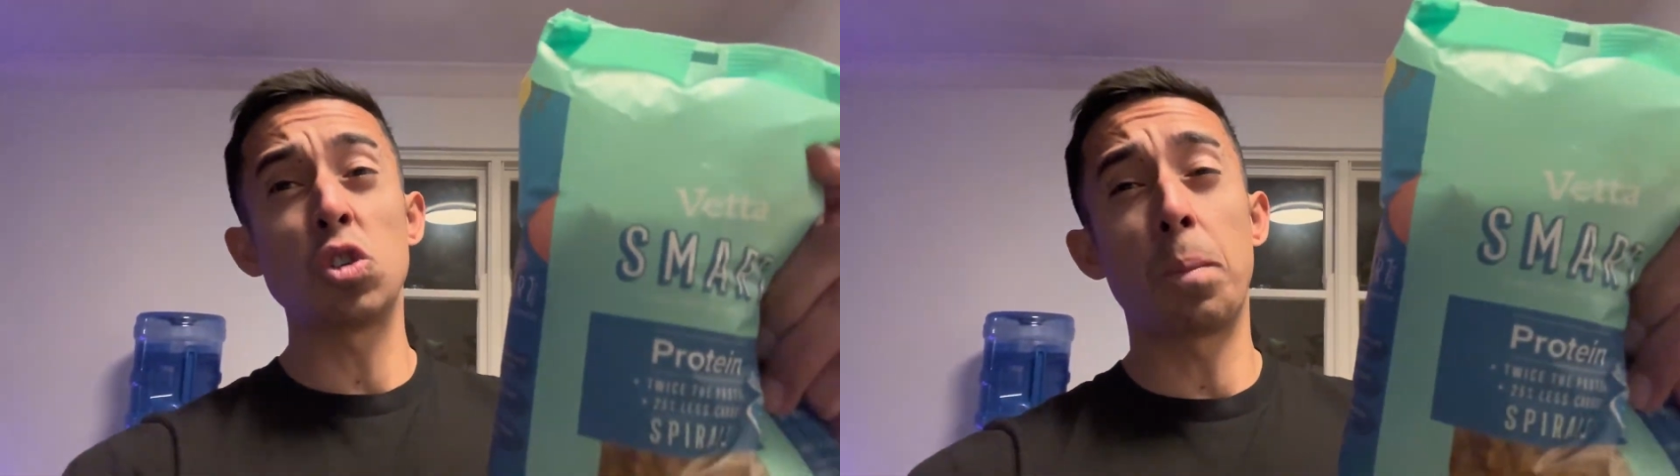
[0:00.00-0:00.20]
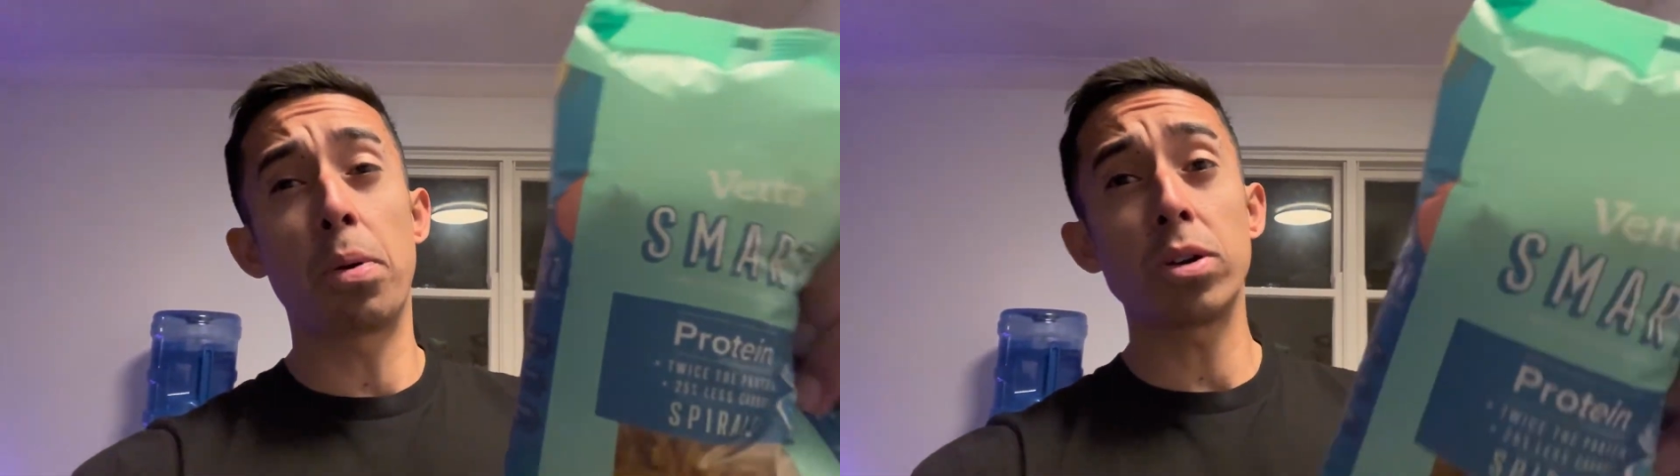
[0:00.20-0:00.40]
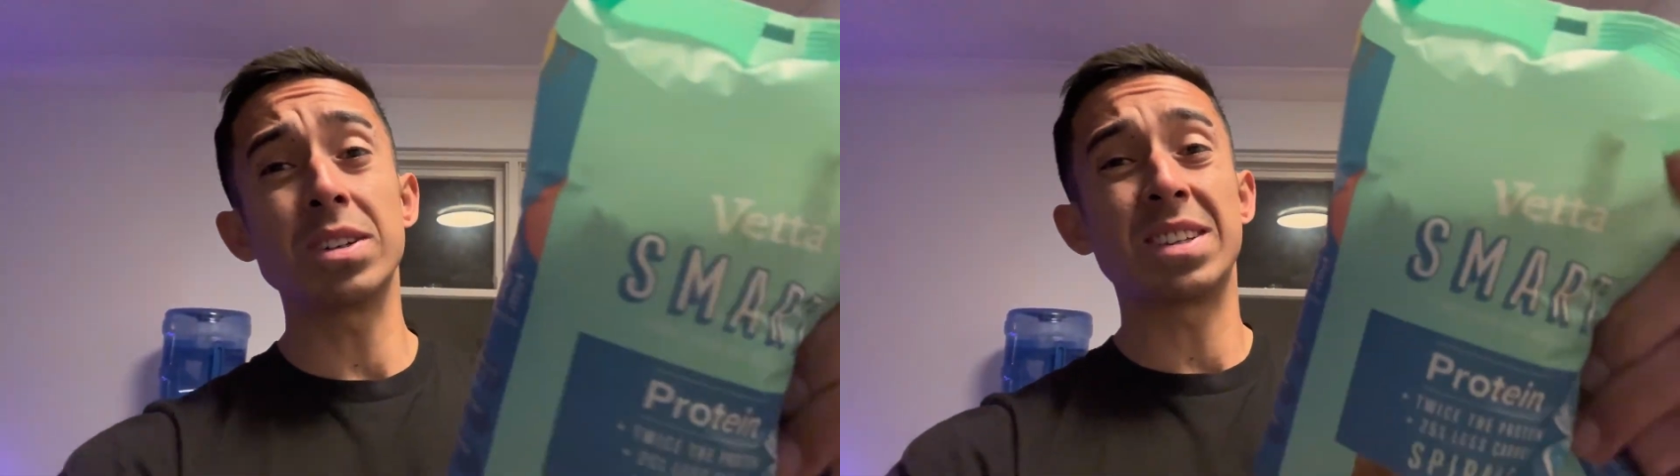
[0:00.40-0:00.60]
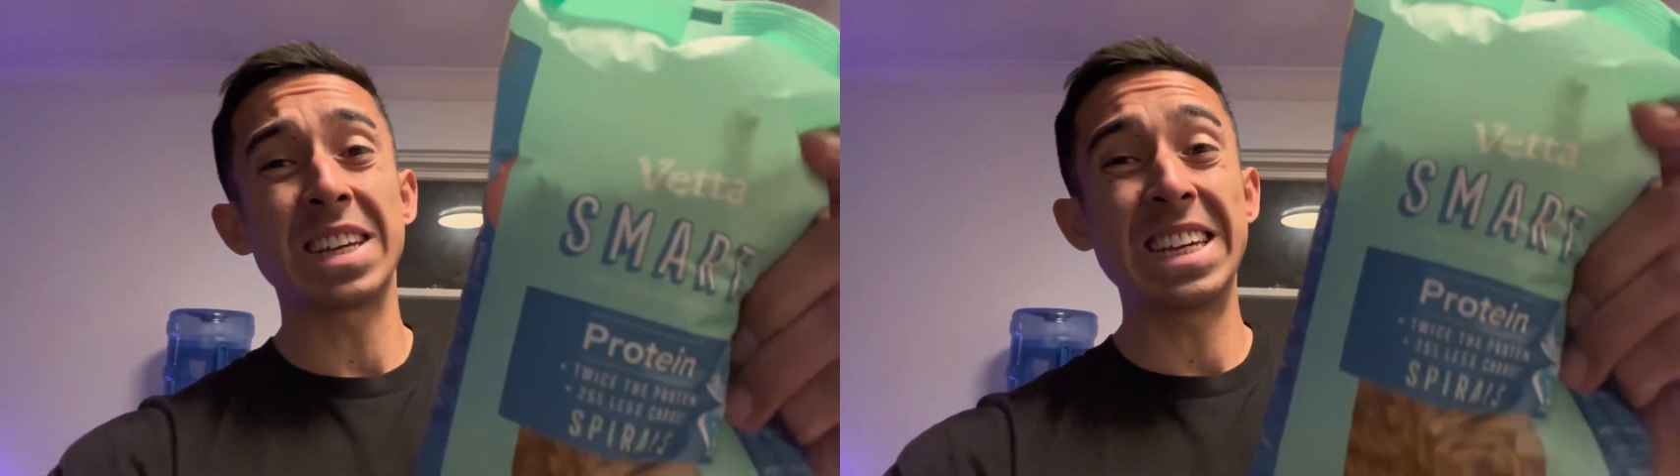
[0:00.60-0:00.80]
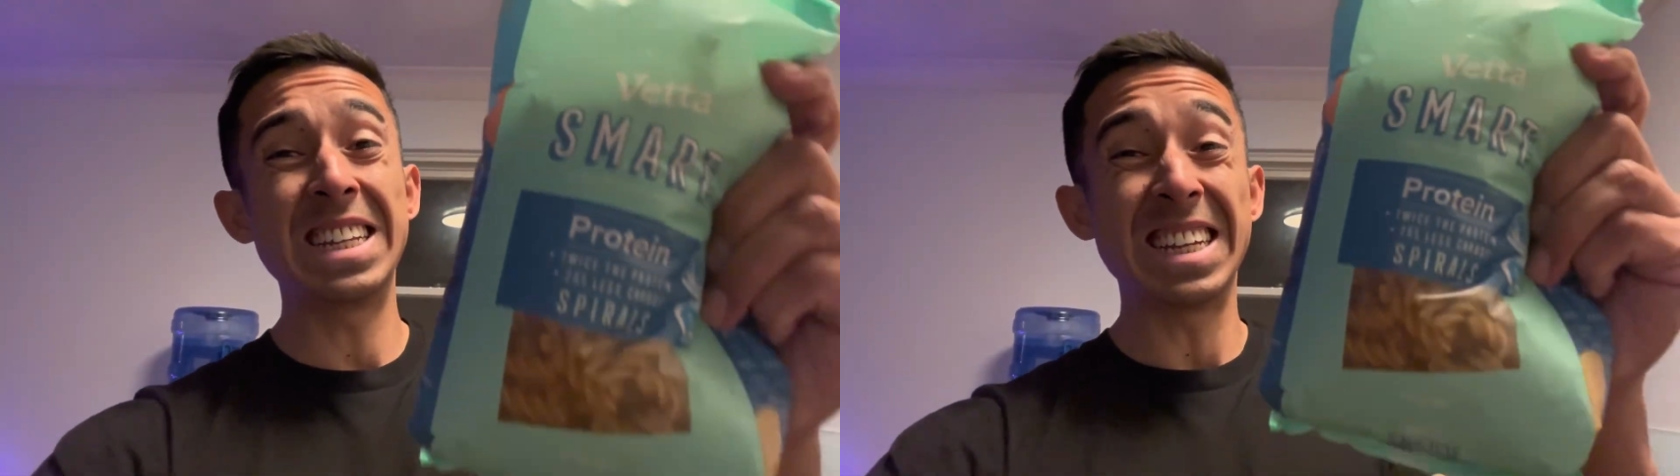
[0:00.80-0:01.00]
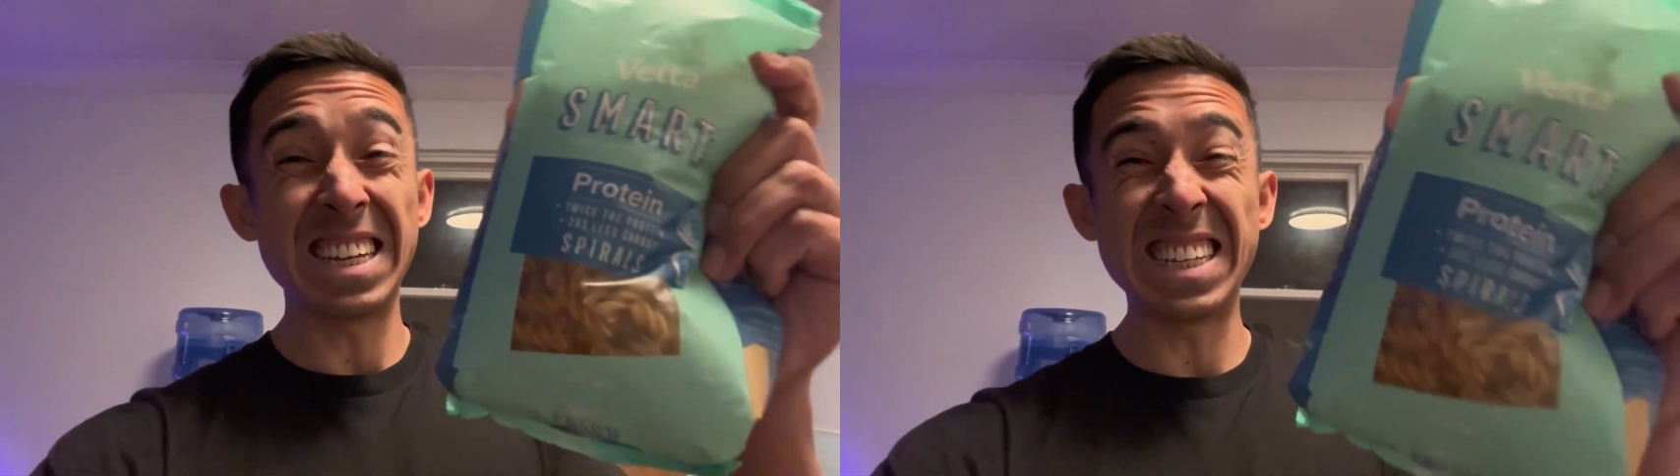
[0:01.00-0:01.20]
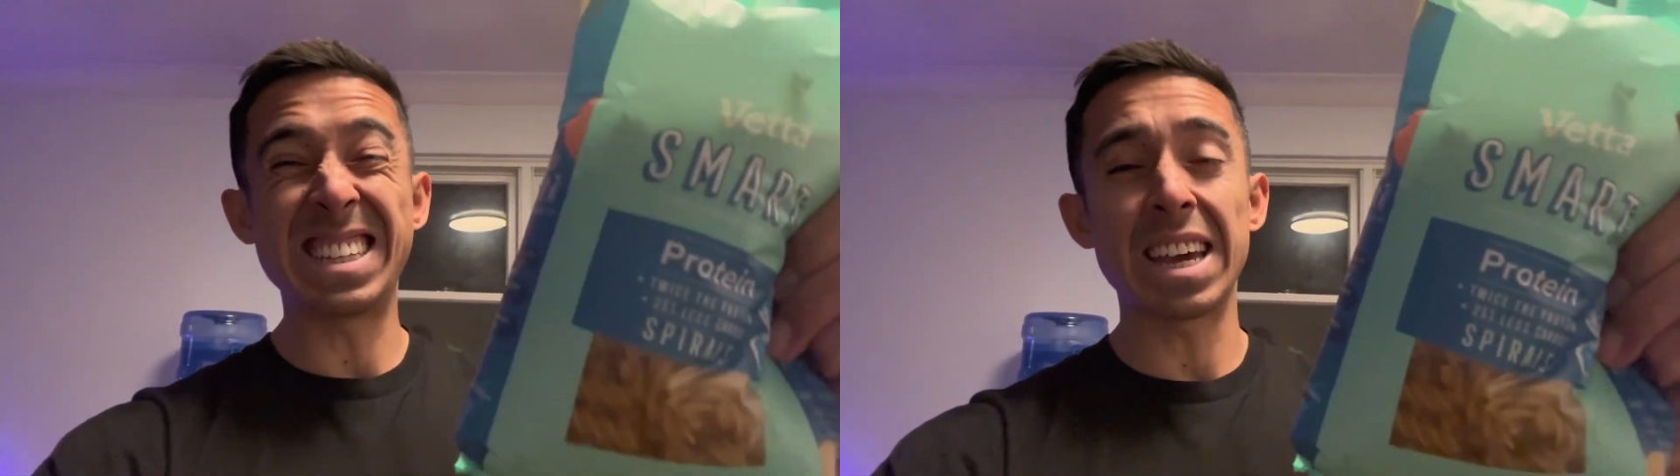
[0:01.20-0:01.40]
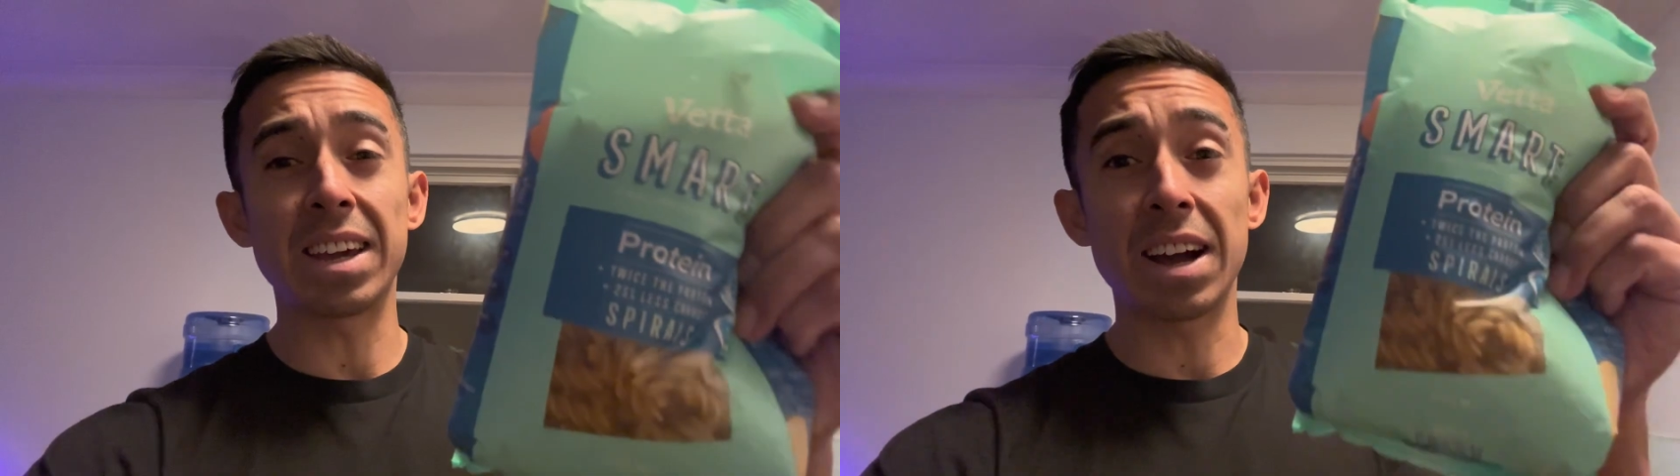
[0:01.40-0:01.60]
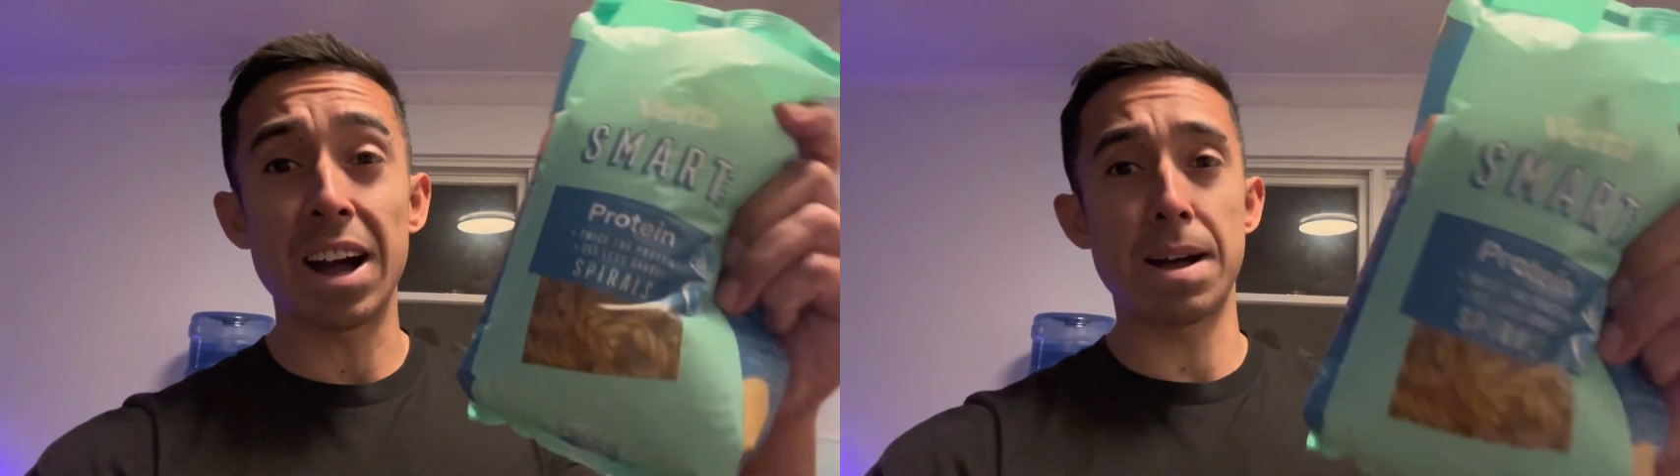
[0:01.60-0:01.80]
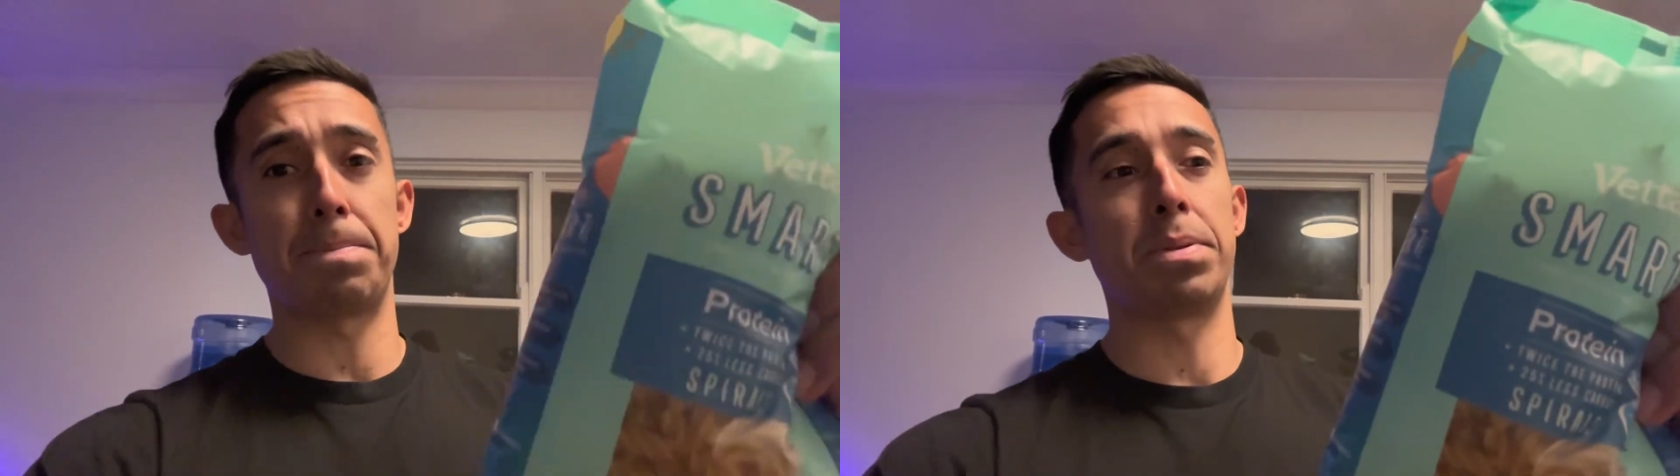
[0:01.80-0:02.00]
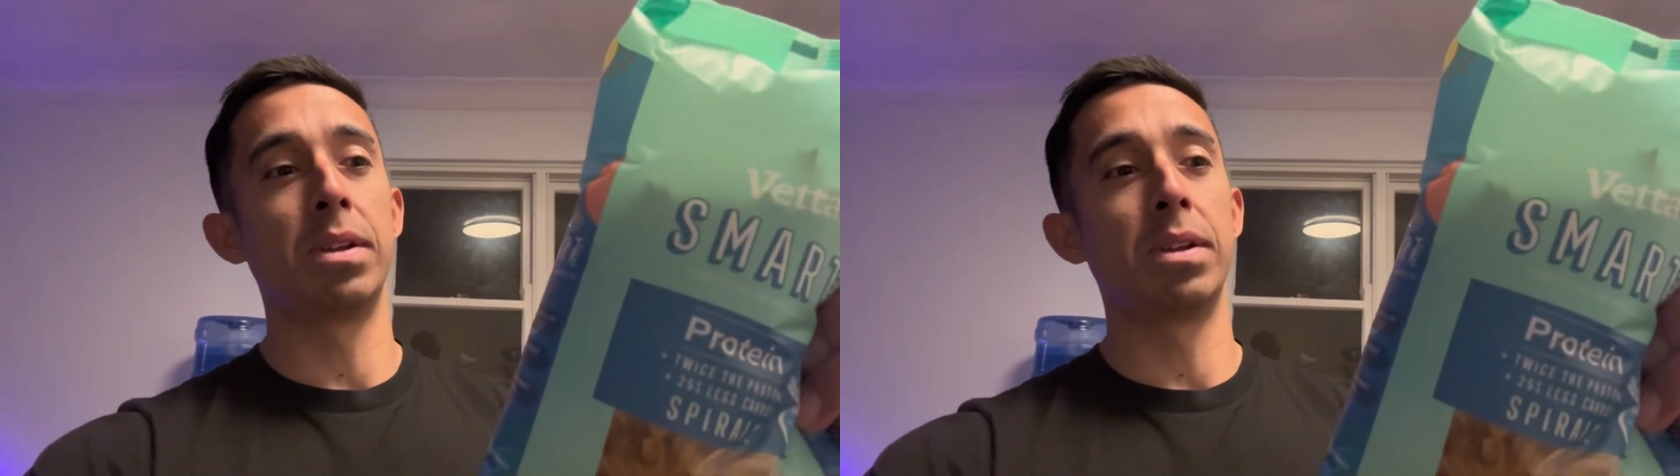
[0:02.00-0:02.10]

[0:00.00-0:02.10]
protein intake up